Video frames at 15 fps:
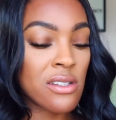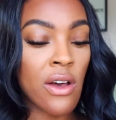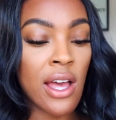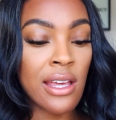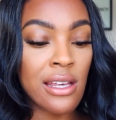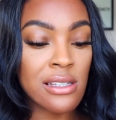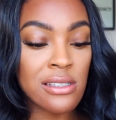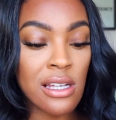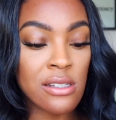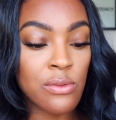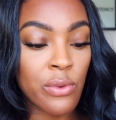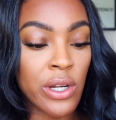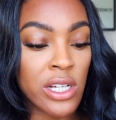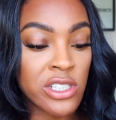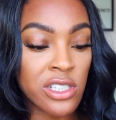So I guess that's
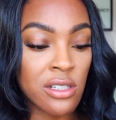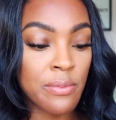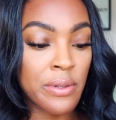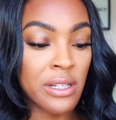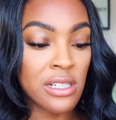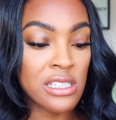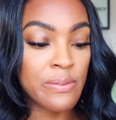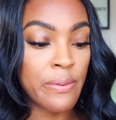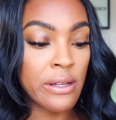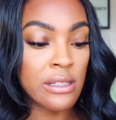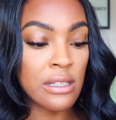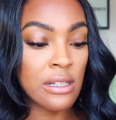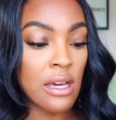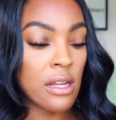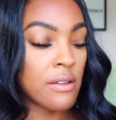what I should have been
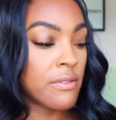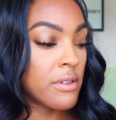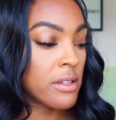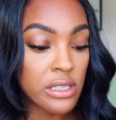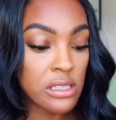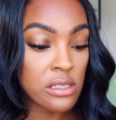expecting out of it.